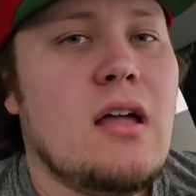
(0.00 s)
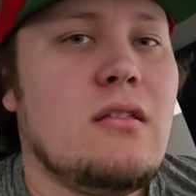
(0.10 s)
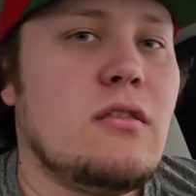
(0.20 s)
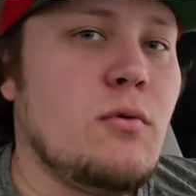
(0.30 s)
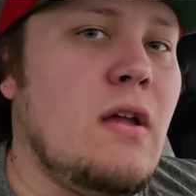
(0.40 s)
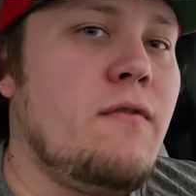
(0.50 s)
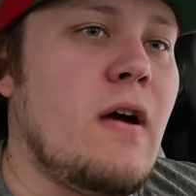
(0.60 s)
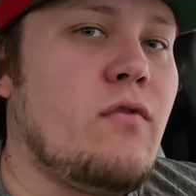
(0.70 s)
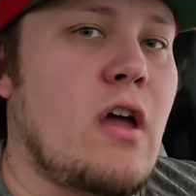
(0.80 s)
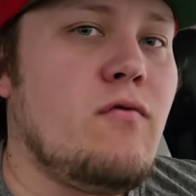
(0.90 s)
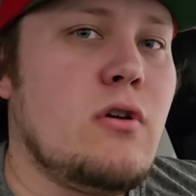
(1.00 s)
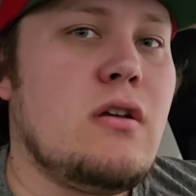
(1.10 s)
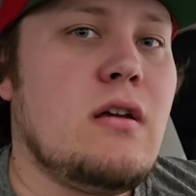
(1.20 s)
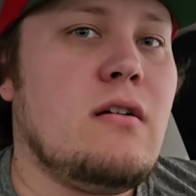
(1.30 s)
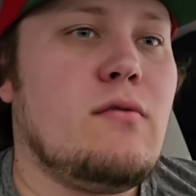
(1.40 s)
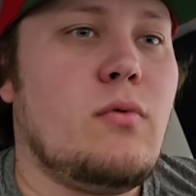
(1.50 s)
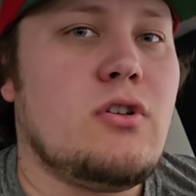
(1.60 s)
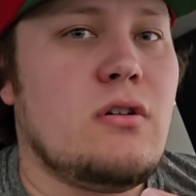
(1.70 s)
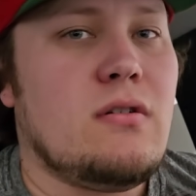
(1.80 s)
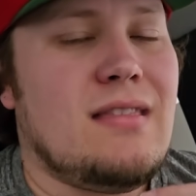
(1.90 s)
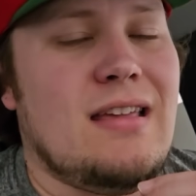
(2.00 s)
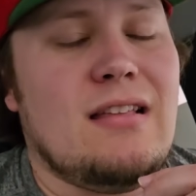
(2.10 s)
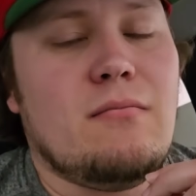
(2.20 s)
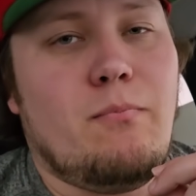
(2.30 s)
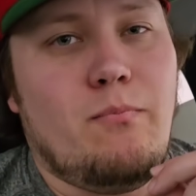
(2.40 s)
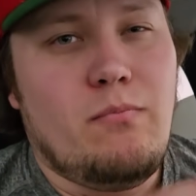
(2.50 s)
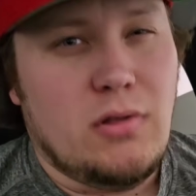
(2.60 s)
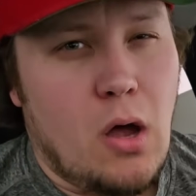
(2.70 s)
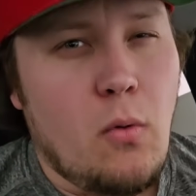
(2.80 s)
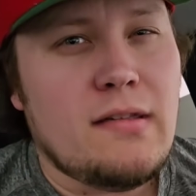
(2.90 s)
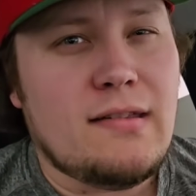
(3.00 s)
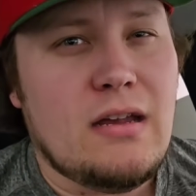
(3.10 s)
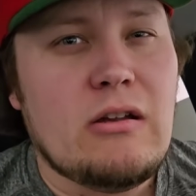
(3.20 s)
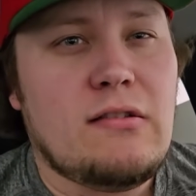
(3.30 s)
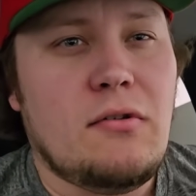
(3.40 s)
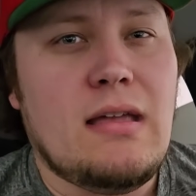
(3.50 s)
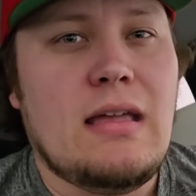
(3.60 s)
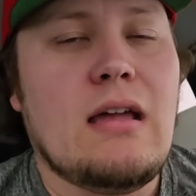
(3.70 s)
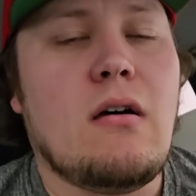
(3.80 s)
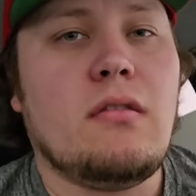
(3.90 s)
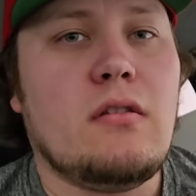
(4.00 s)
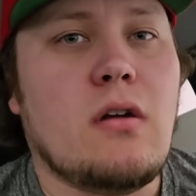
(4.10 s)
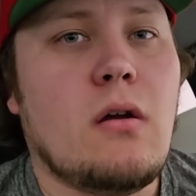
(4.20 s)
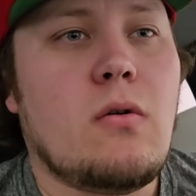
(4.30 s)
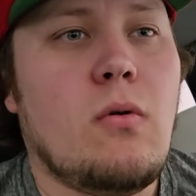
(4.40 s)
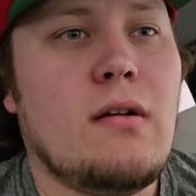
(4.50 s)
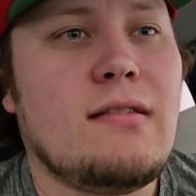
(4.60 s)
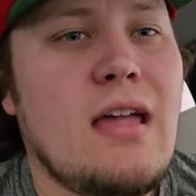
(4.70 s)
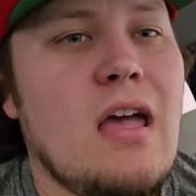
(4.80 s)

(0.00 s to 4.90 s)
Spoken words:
The 355 rear gears, which are the lowest gears you can get on the Dark Horse,